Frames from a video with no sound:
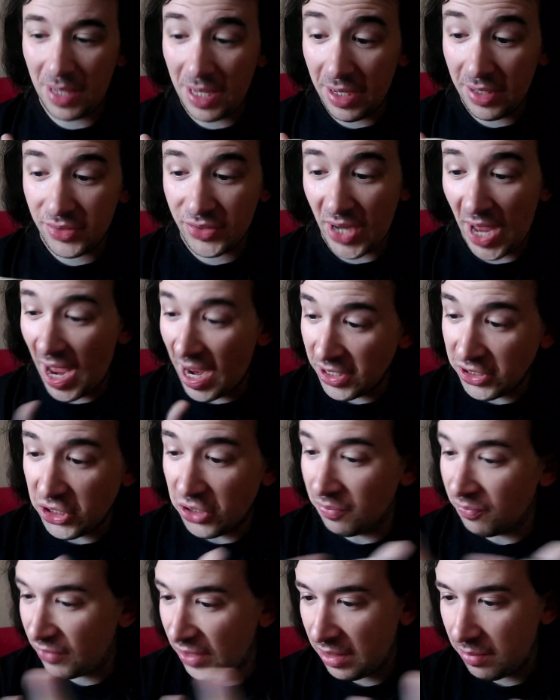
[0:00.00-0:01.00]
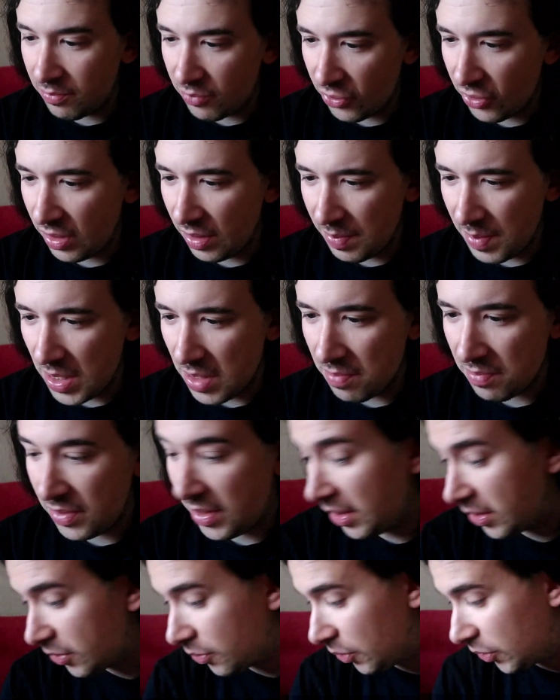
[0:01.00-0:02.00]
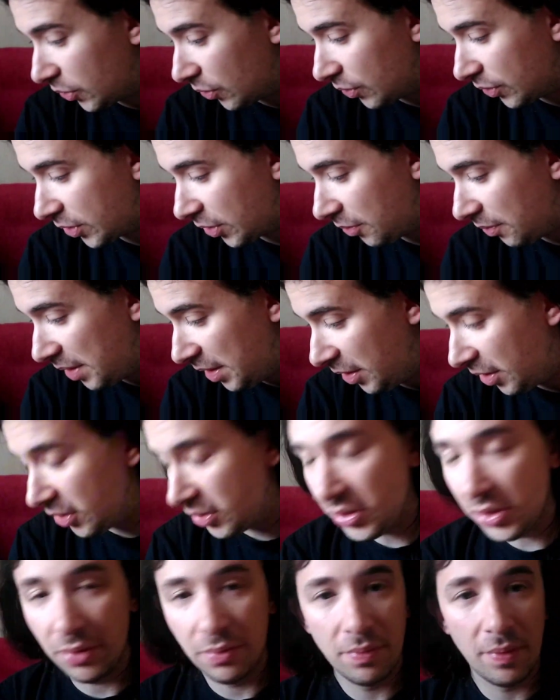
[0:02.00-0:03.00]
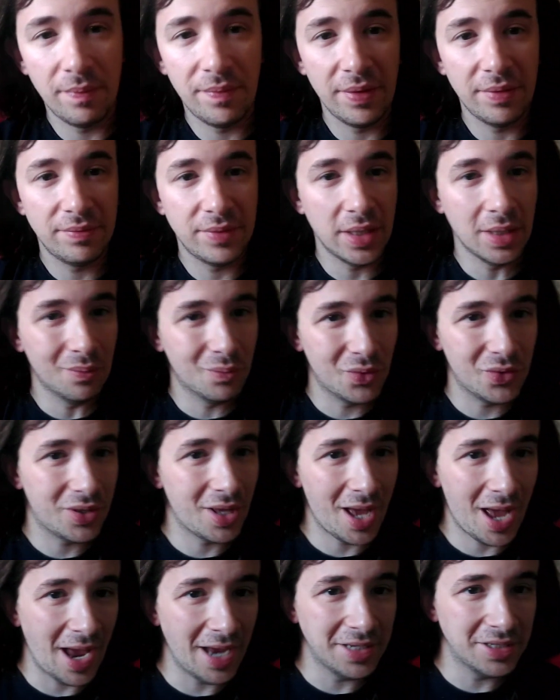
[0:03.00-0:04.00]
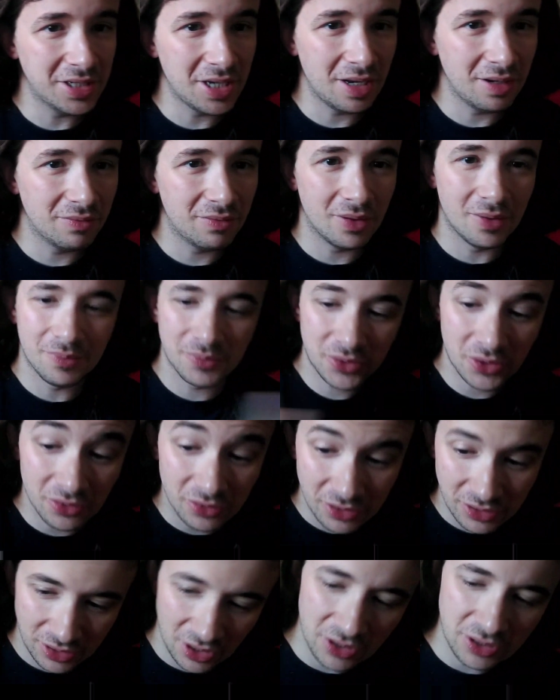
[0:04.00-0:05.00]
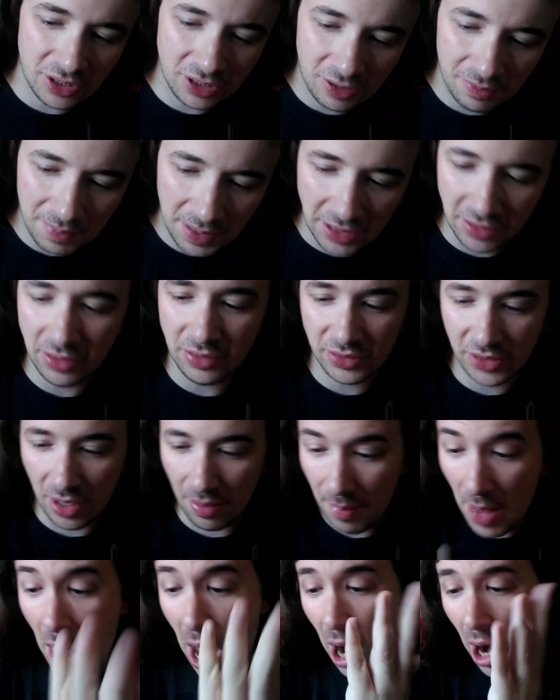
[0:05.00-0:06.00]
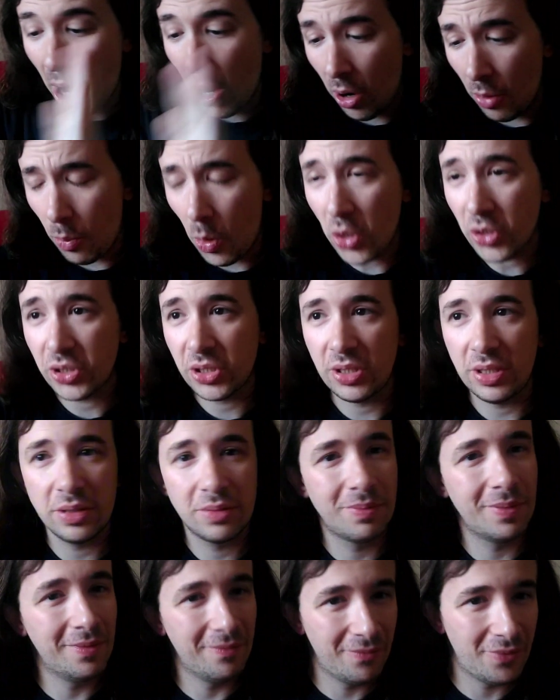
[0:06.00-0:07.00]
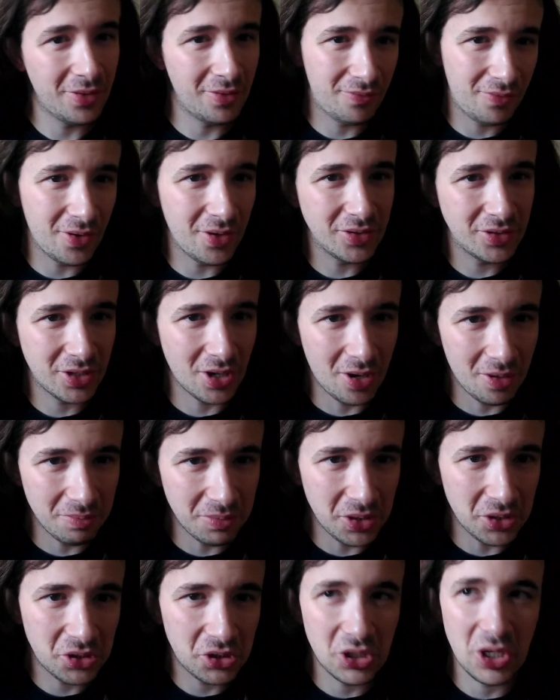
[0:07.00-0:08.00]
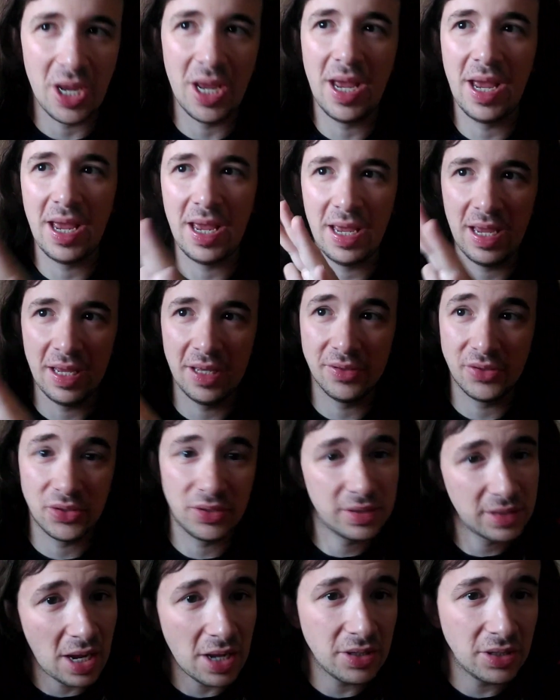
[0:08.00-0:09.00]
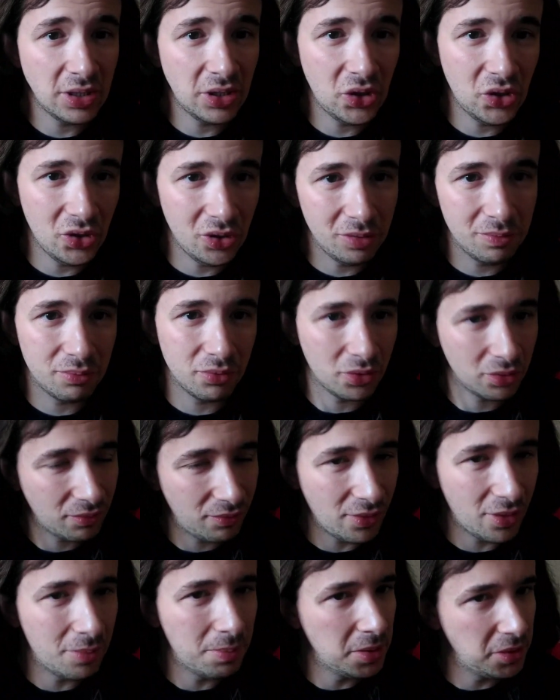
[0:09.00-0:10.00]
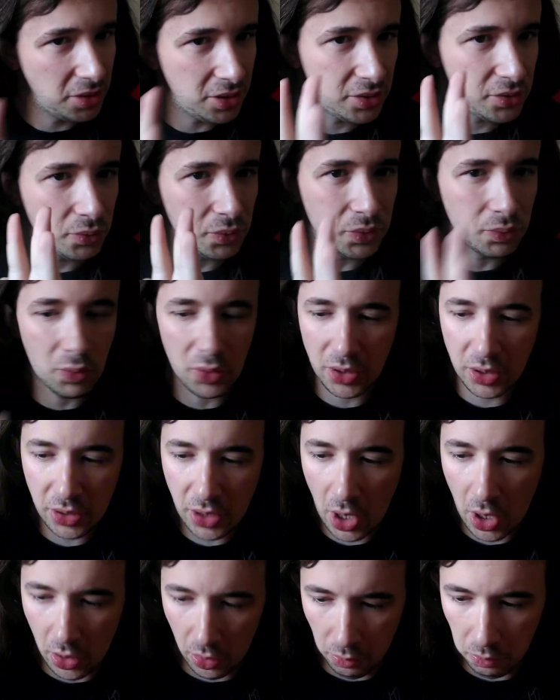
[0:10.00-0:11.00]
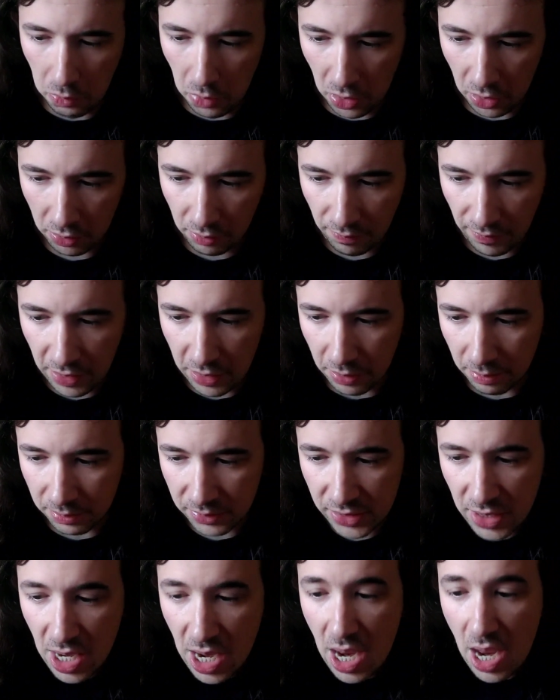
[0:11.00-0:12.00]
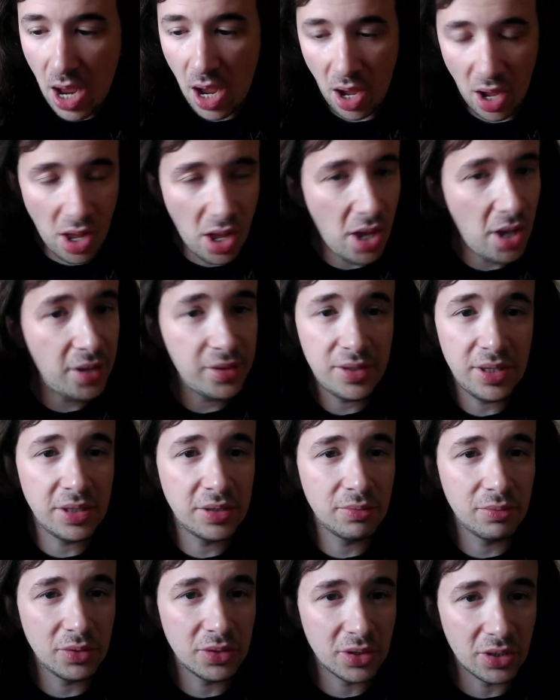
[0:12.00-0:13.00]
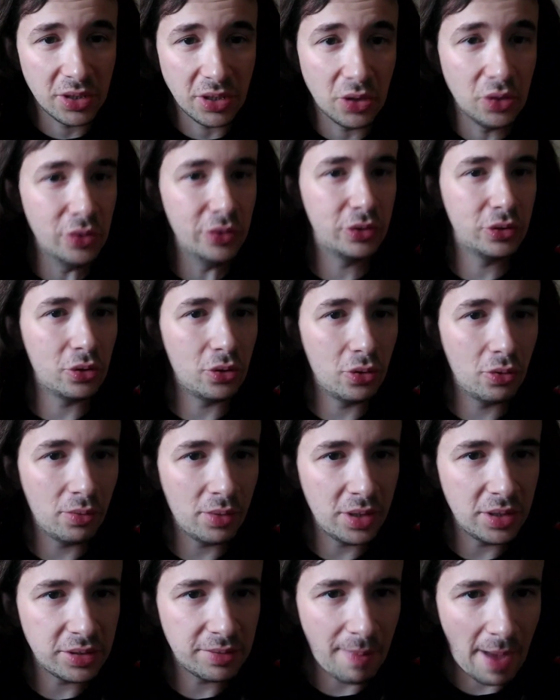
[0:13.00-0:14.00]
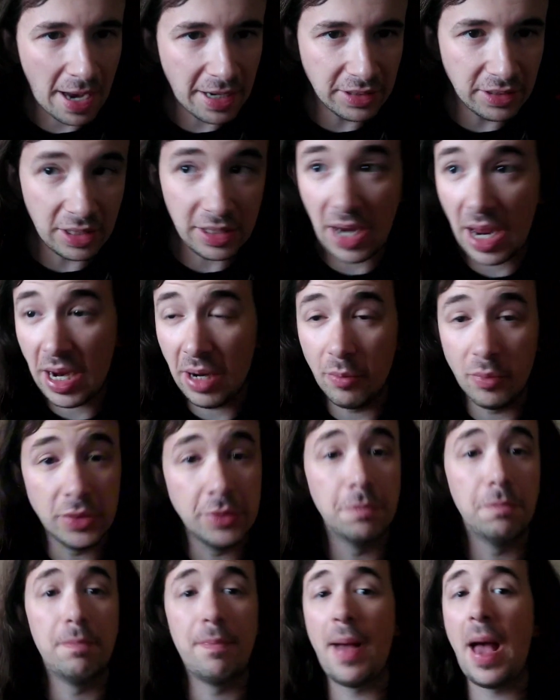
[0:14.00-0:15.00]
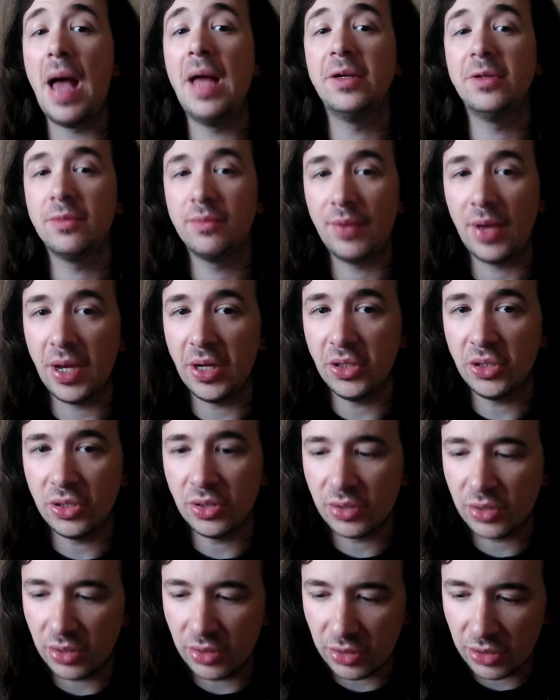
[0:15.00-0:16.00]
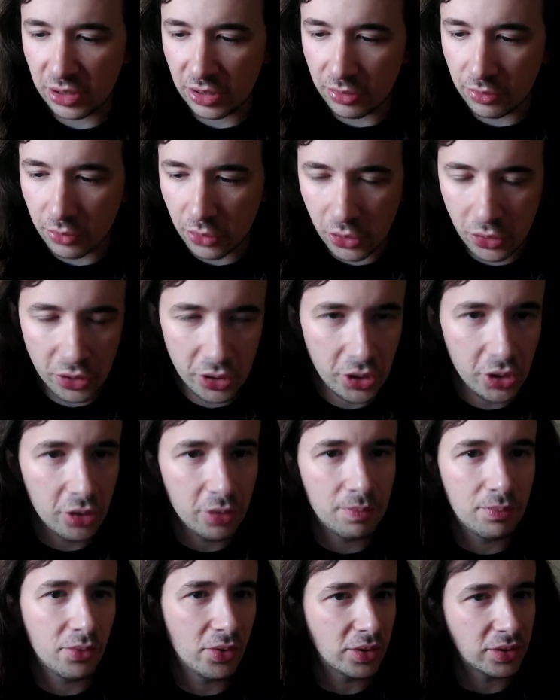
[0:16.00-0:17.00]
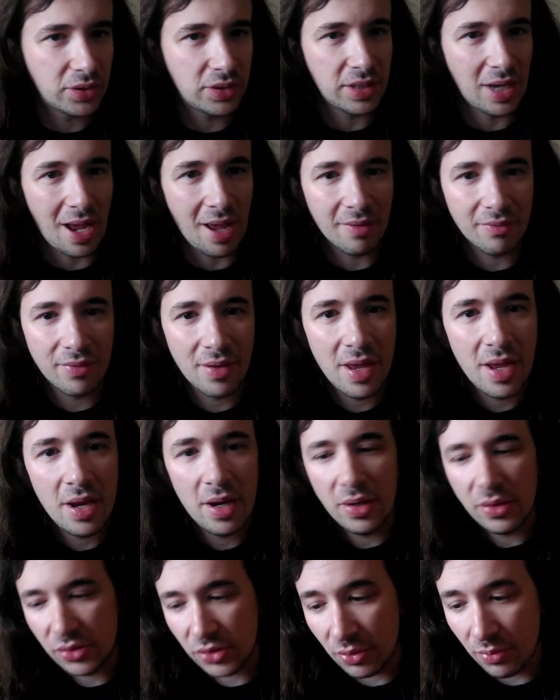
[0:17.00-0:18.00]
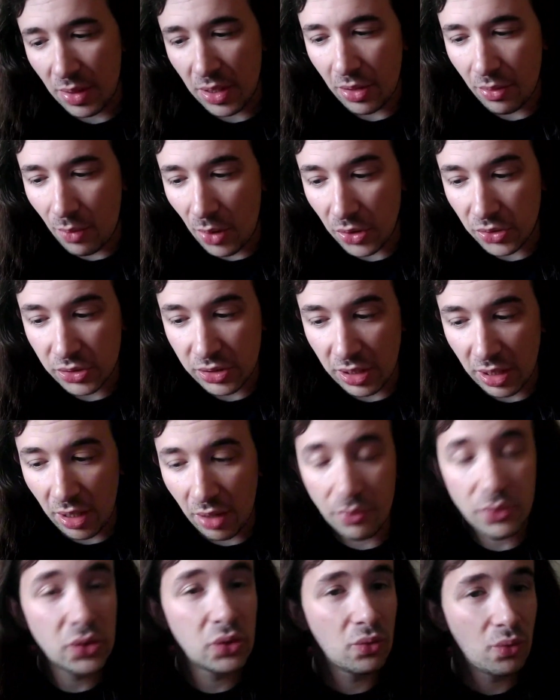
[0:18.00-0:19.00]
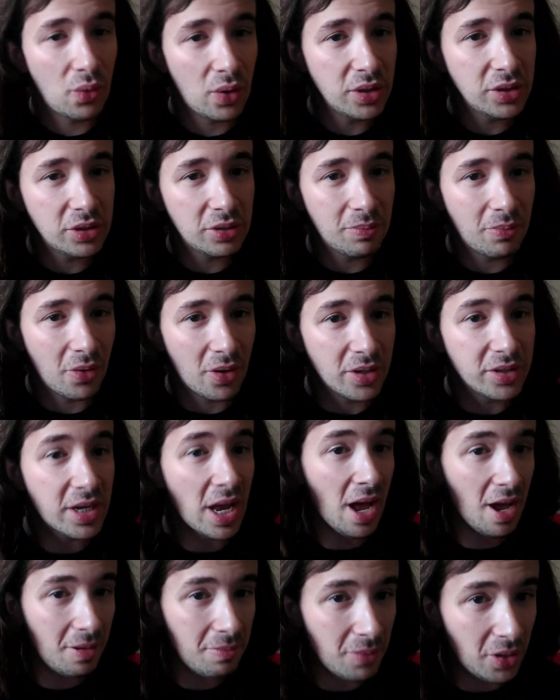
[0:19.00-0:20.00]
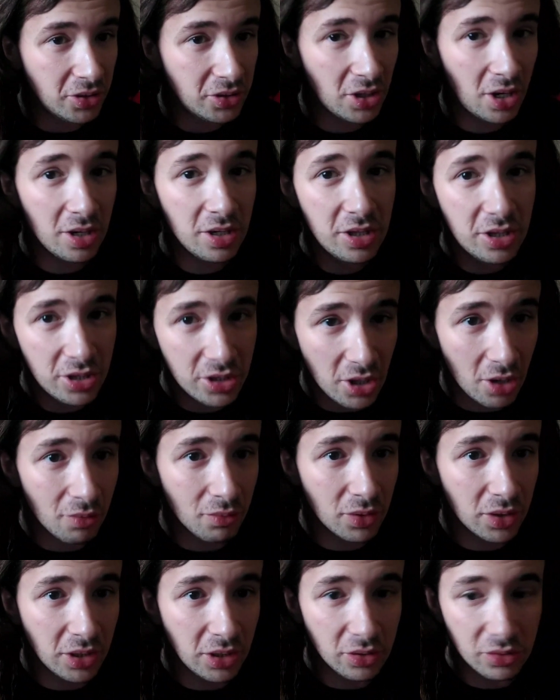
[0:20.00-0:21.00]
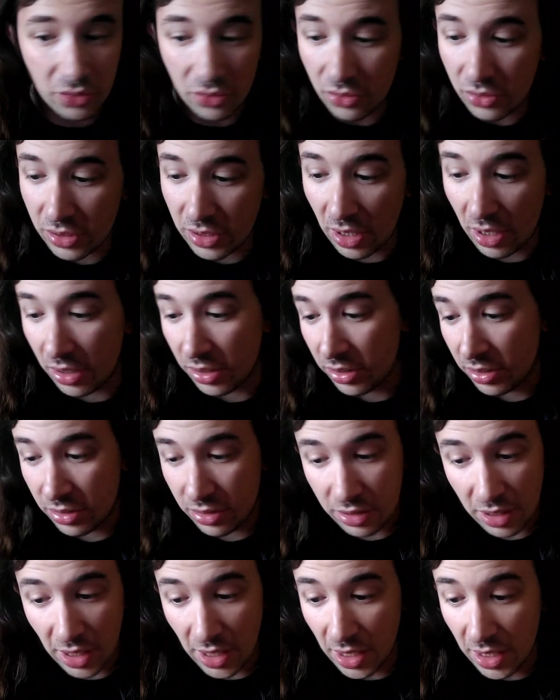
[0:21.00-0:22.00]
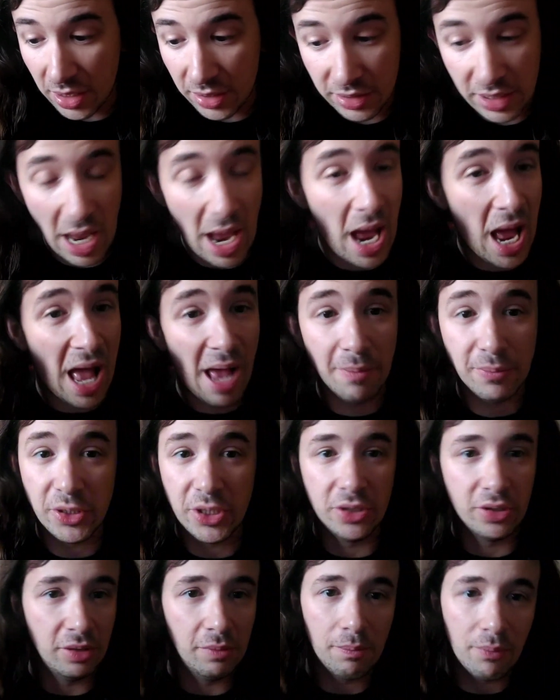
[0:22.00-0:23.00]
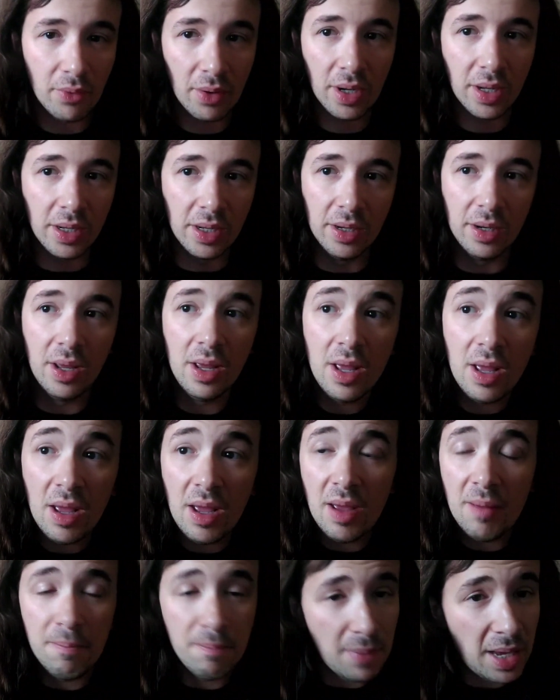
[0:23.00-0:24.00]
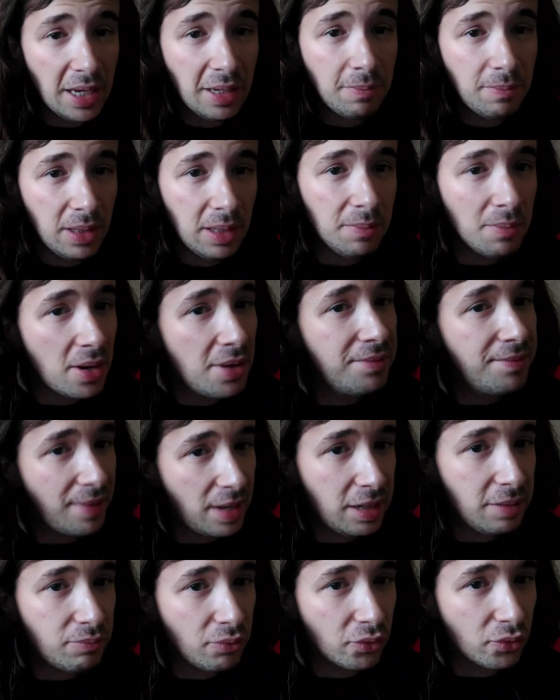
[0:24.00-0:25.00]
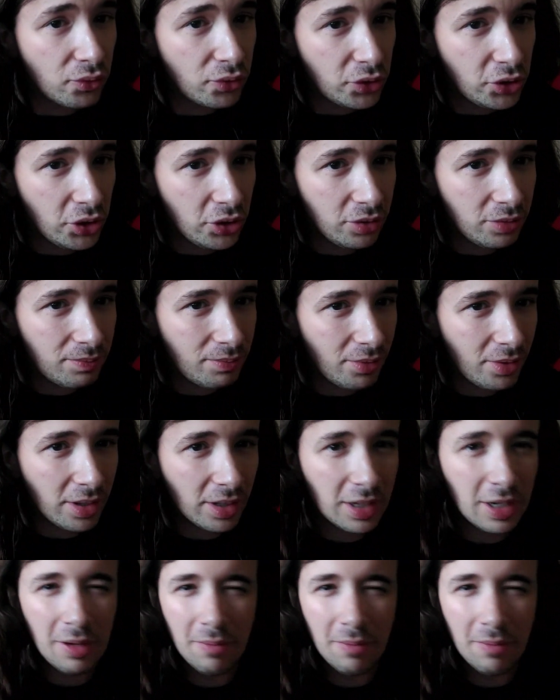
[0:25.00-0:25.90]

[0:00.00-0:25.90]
is H&V Premium. This was also in the 2 for 15 with 88 films, so I decided to pick this up. I watched this film for the first time this year. It is Stanley Kubrick film, and this was one of the homework films. I heard this was like notorious back in the day. It was banned for ages until Kubrick's death. So when I watched it, I was quite surprised how much I thoroughly enjoyed it. I think it's absolutely brilliant. Maybe my favourite Kubrick,